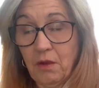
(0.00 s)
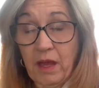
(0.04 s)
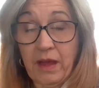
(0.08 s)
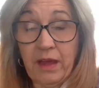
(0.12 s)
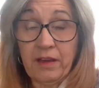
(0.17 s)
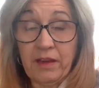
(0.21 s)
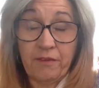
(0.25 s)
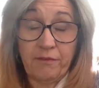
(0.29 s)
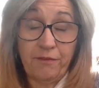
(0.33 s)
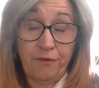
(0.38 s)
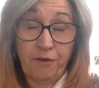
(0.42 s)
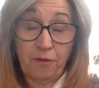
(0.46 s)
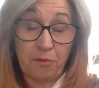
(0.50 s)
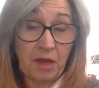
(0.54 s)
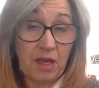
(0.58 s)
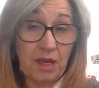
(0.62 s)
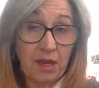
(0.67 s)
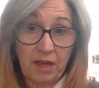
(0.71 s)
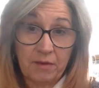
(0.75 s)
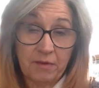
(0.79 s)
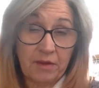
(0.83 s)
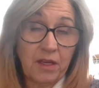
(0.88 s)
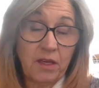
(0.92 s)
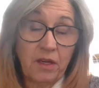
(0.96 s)
And for
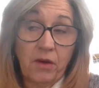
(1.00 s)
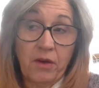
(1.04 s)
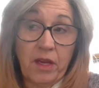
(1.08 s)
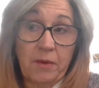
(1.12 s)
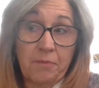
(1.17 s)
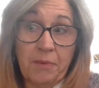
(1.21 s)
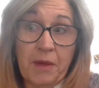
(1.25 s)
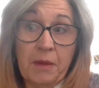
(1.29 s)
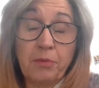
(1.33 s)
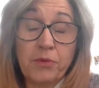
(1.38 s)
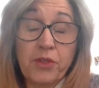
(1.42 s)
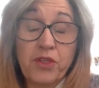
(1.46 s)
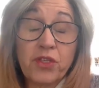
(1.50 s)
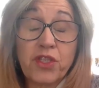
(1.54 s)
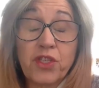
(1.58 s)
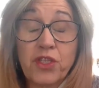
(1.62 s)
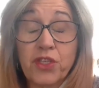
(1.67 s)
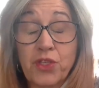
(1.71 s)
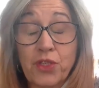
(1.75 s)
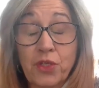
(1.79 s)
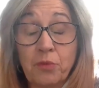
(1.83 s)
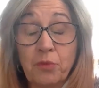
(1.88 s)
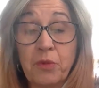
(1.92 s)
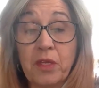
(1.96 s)
me, I'm, you know, and people
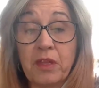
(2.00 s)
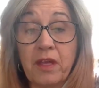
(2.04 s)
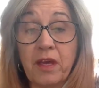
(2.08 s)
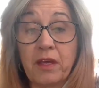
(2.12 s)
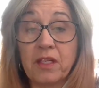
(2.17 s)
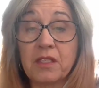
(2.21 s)
just assuming